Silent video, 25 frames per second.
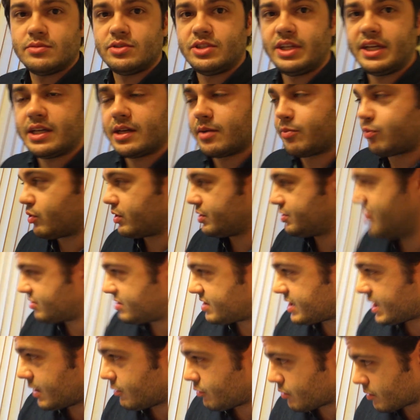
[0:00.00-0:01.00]
Jacob, what'd you
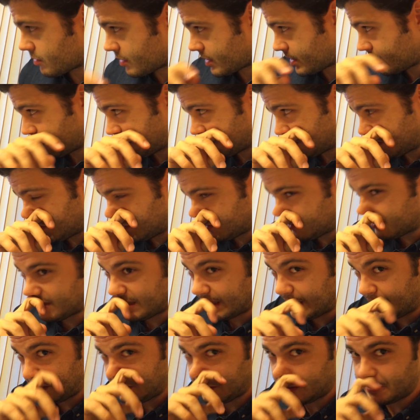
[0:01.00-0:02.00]
say we were gonna do
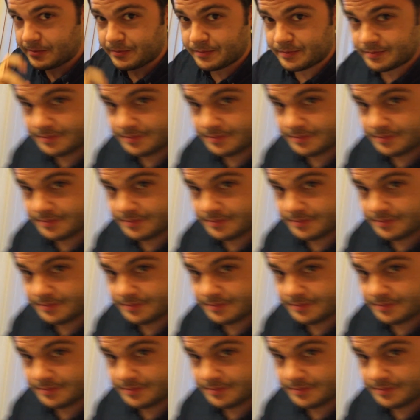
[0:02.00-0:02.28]
tonight?